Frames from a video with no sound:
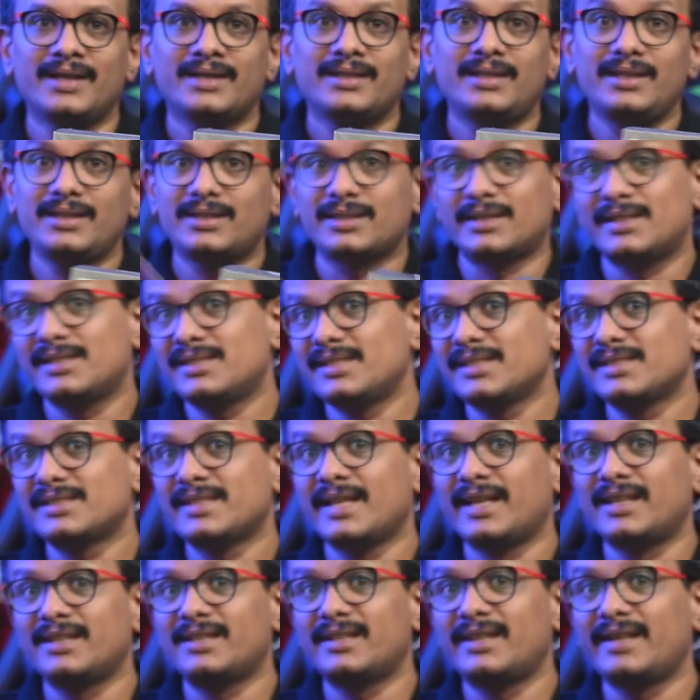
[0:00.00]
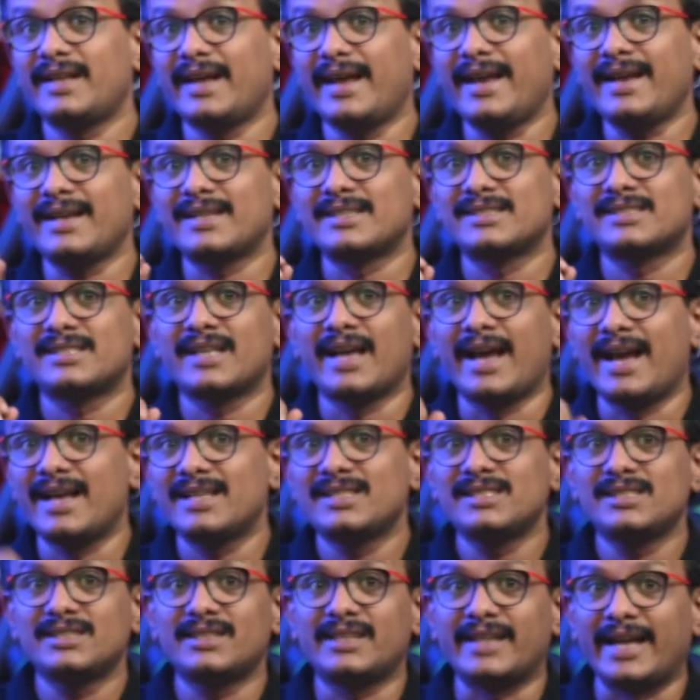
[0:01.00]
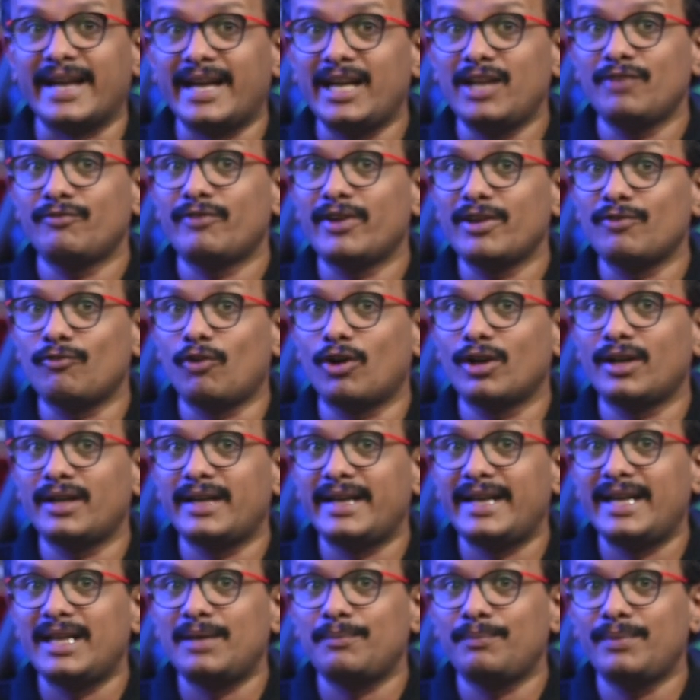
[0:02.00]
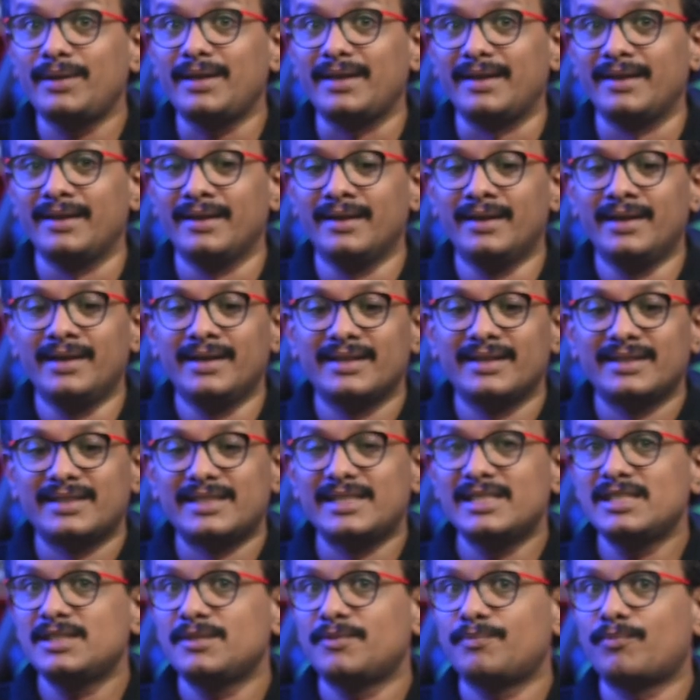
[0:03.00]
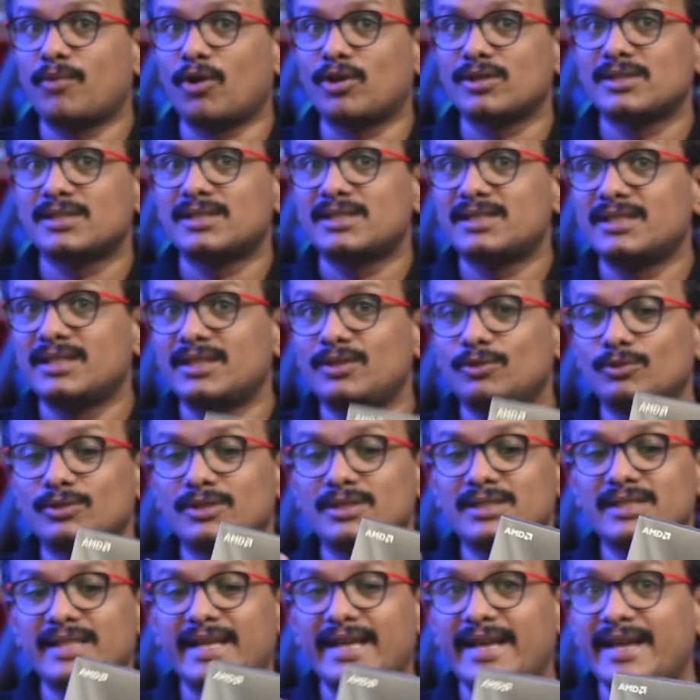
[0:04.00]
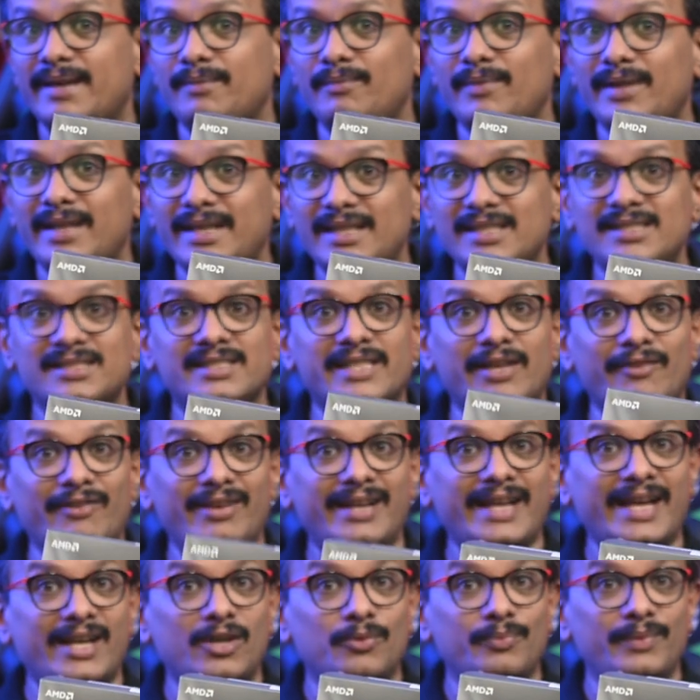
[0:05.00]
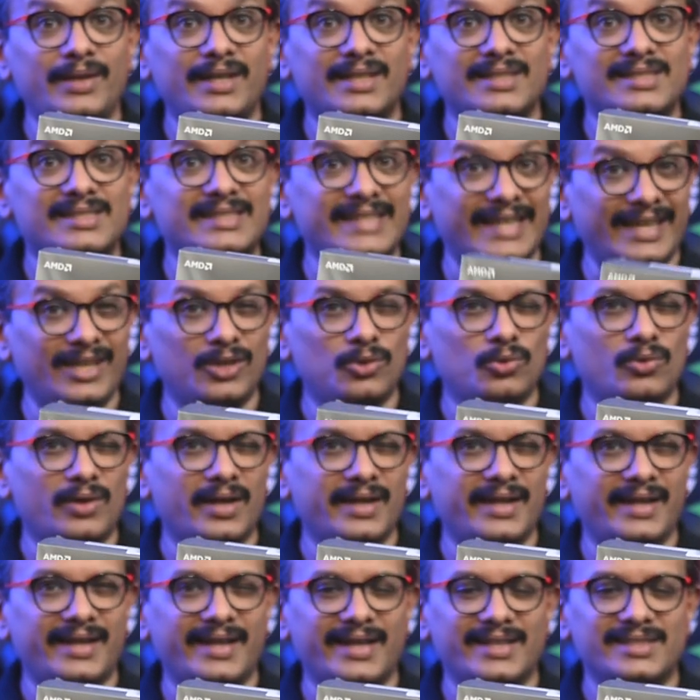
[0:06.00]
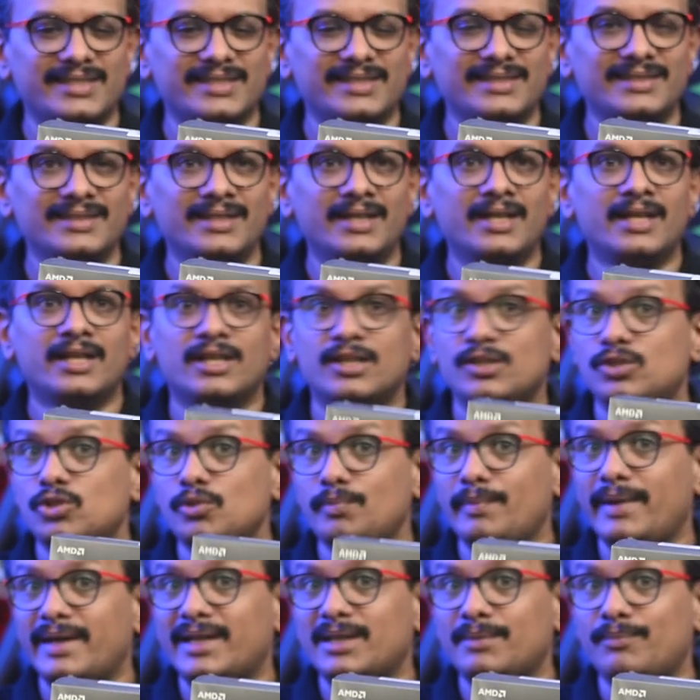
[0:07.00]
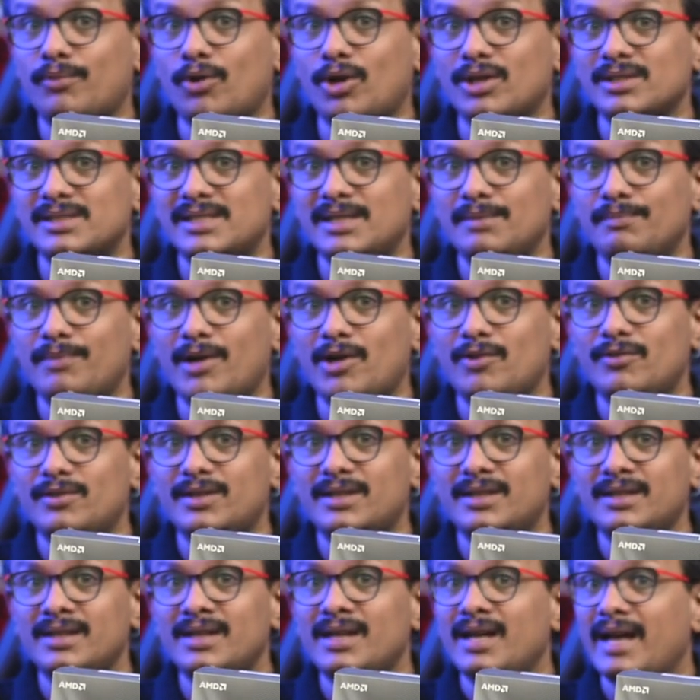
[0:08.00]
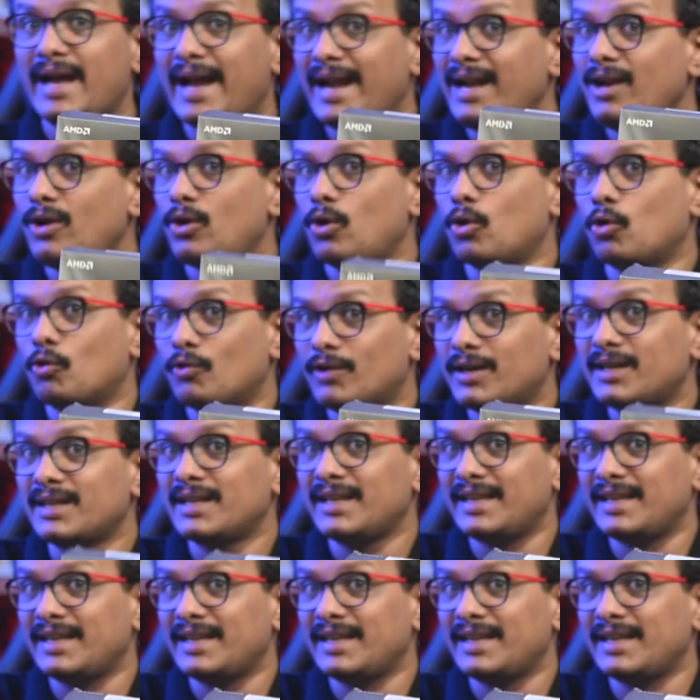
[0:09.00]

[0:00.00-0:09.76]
The 3600X has a 95 watt TDP. This processor uses AMD's 7nm Zen 2 architecture, so better processing power and lower